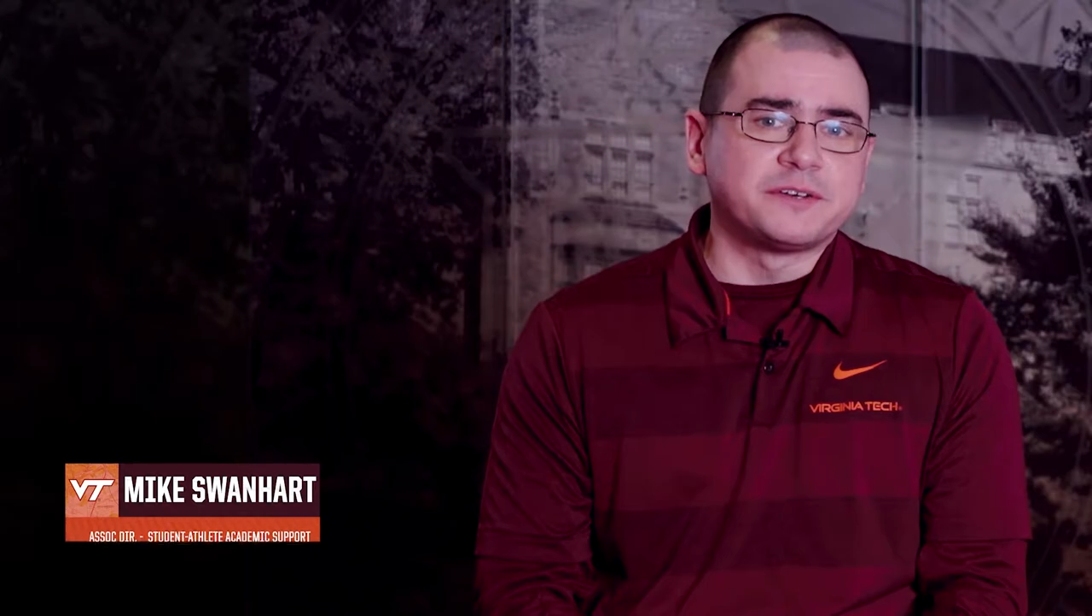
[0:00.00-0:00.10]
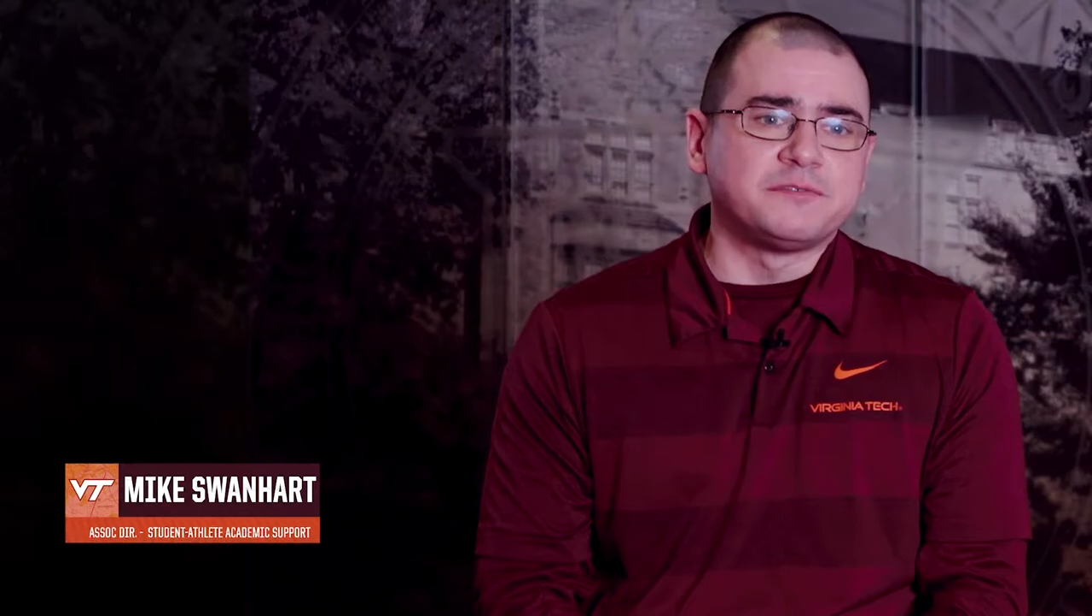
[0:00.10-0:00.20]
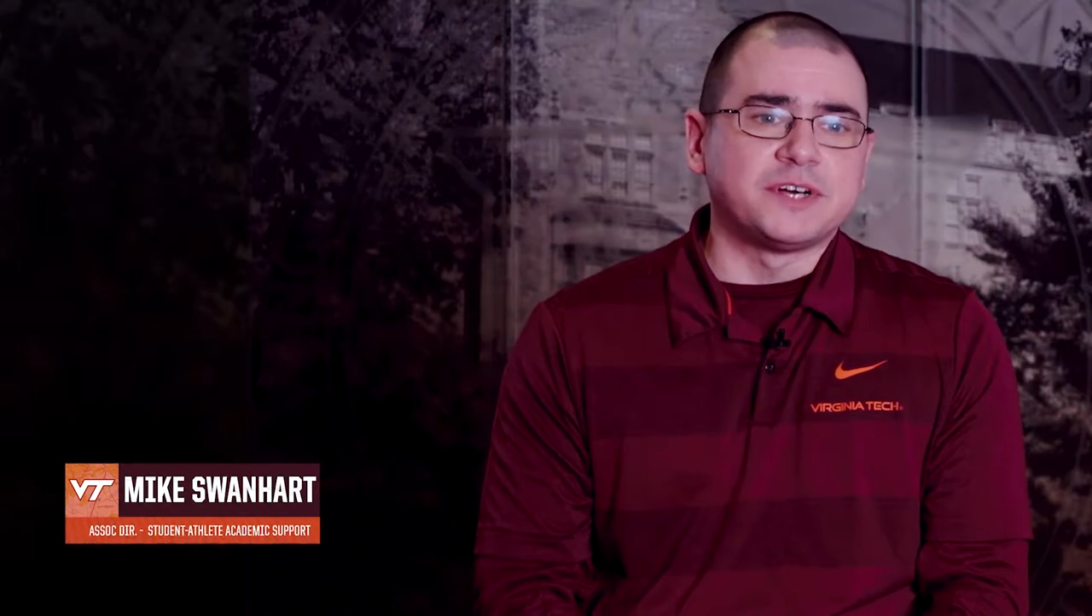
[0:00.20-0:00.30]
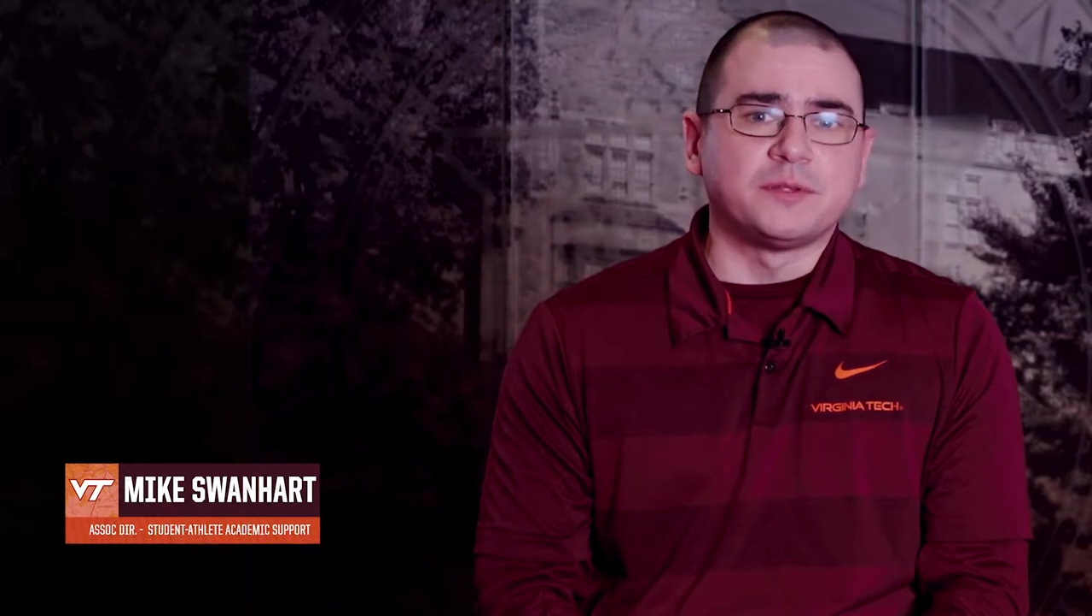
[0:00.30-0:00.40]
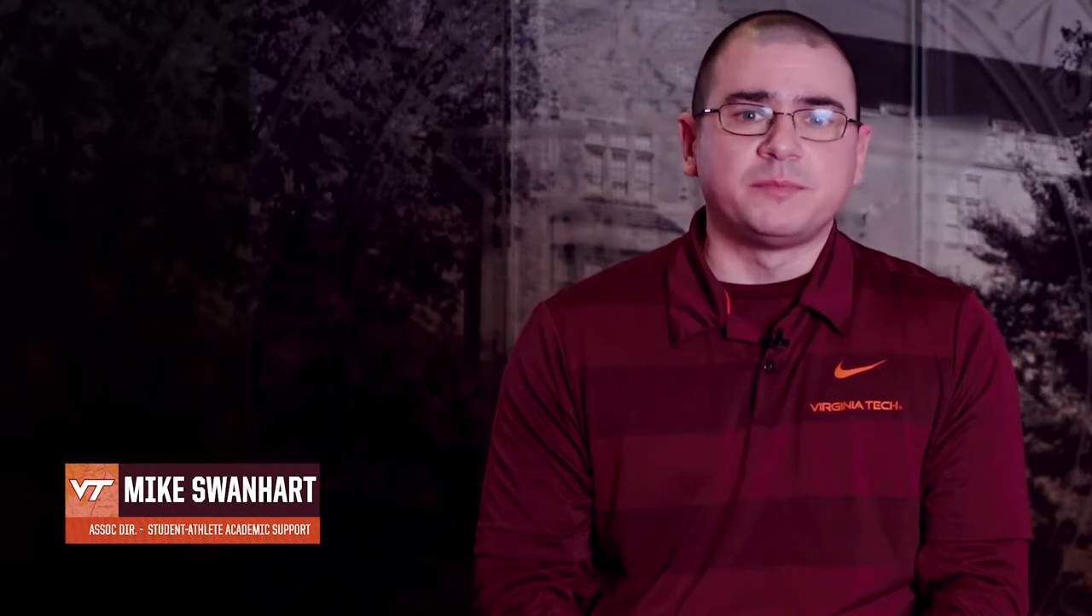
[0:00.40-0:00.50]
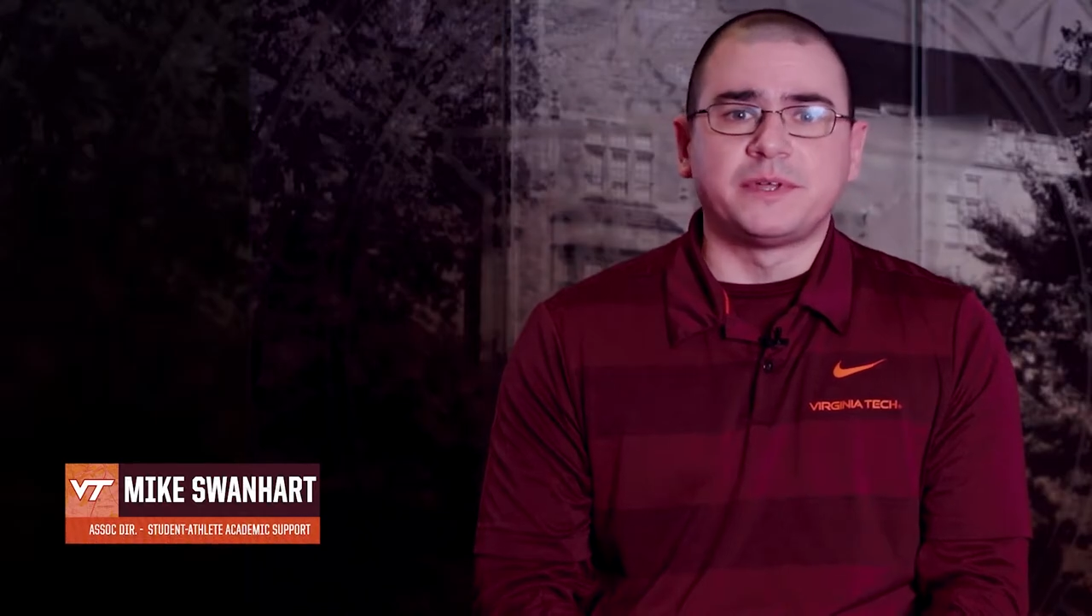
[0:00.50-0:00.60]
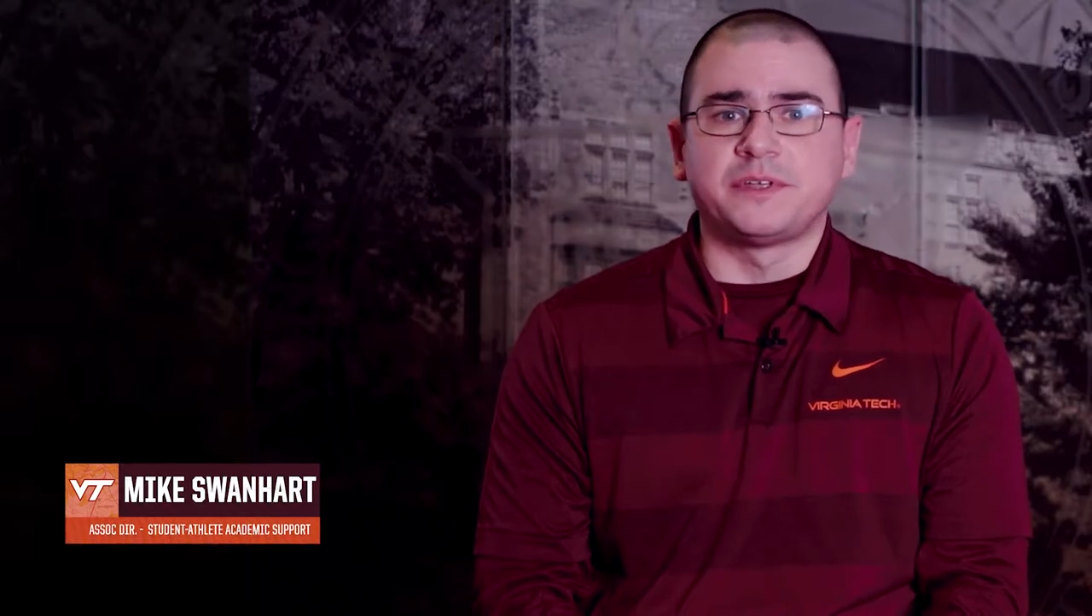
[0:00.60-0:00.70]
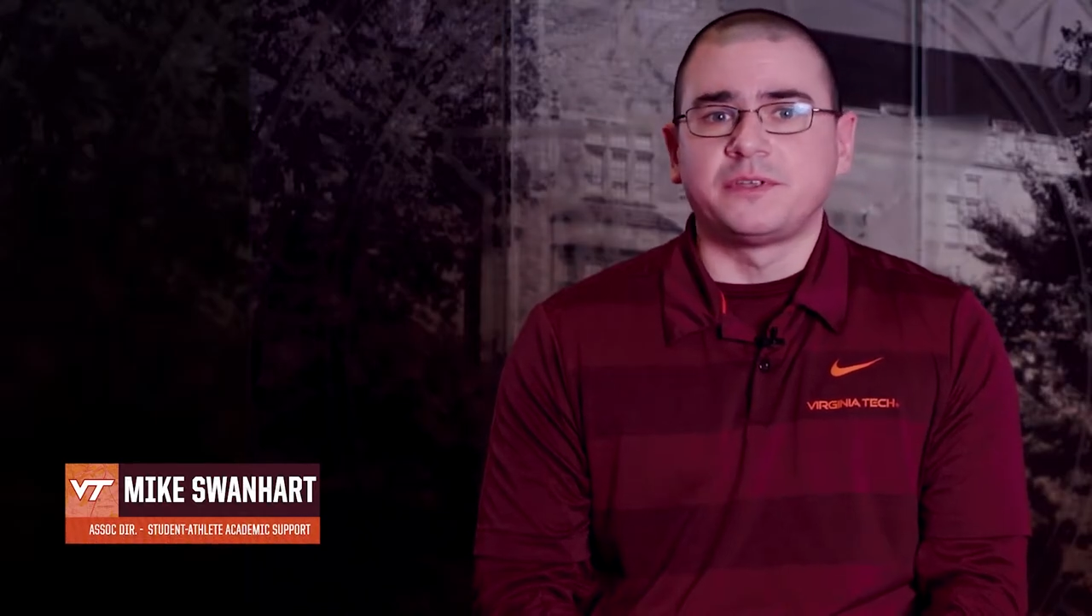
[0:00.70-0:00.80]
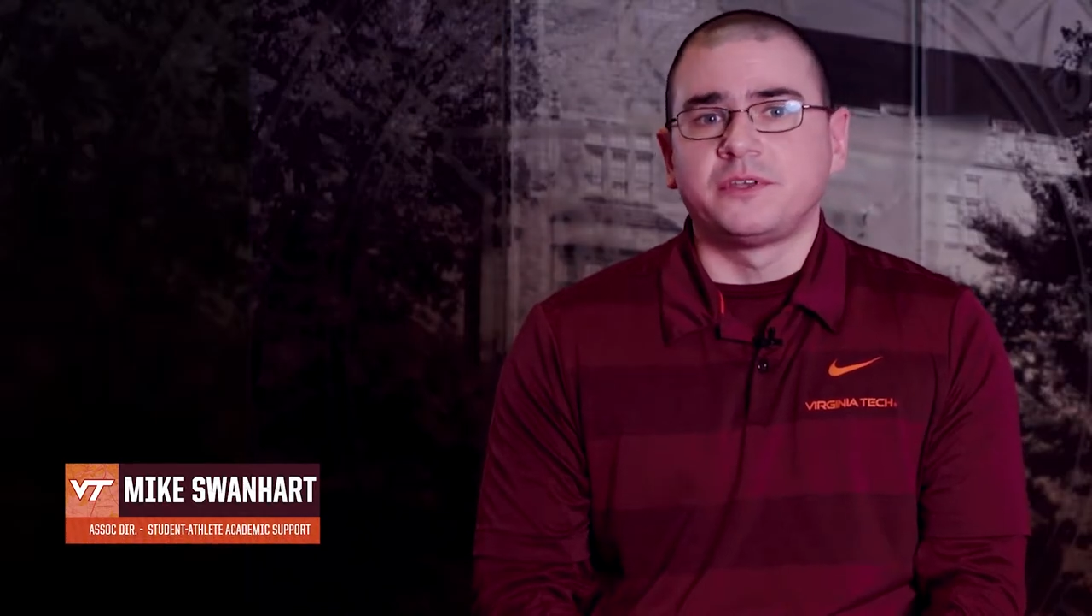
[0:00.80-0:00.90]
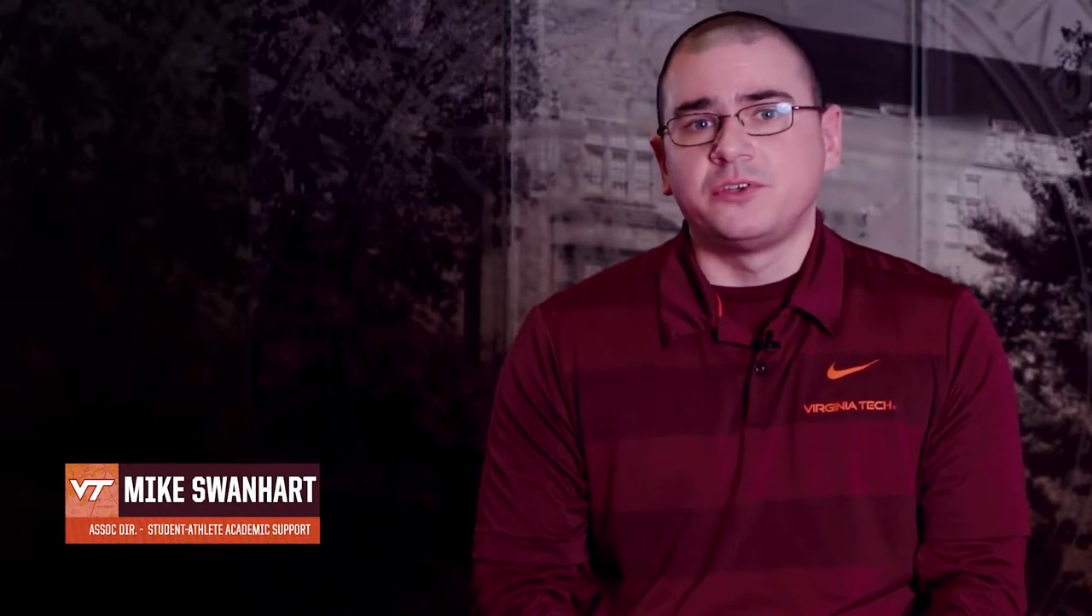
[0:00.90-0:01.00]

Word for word: development,